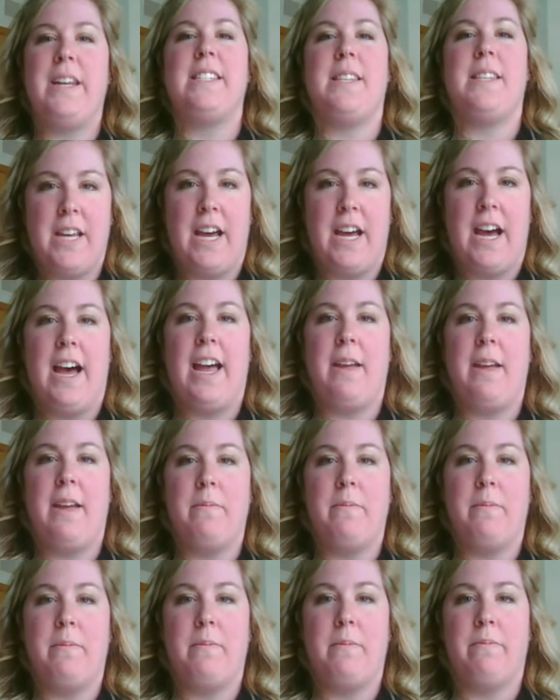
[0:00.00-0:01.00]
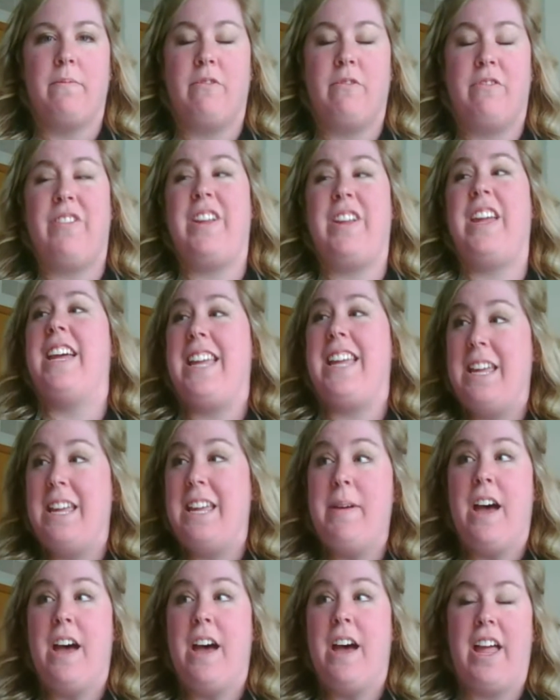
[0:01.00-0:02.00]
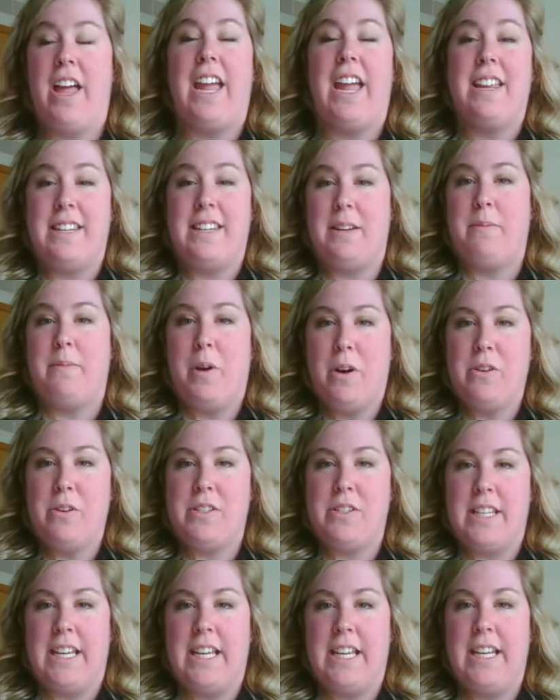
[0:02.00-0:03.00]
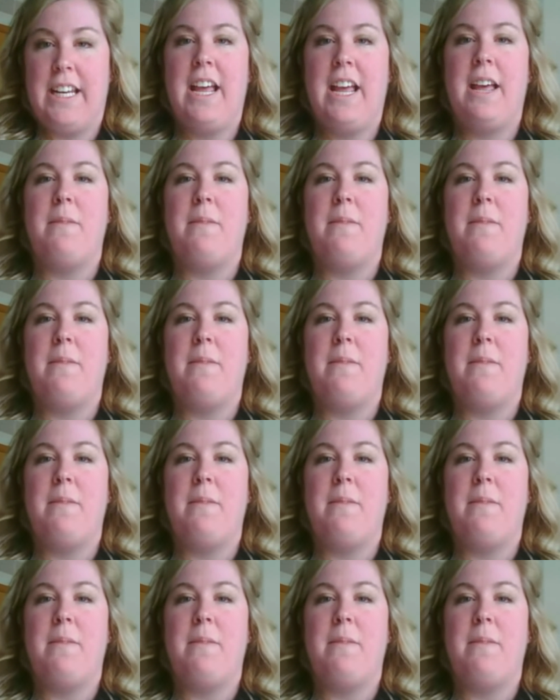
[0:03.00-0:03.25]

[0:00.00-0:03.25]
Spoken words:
some time via email and in person